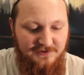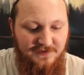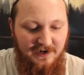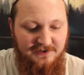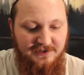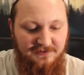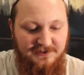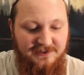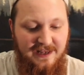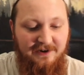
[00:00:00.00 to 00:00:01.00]
You've got yourself
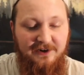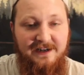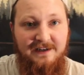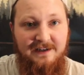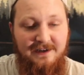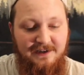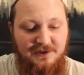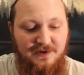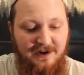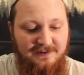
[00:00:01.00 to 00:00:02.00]
centering,
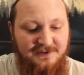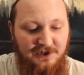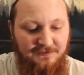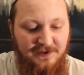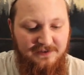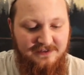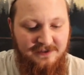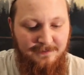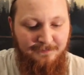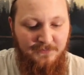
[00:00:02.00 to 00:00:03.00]
you got surface,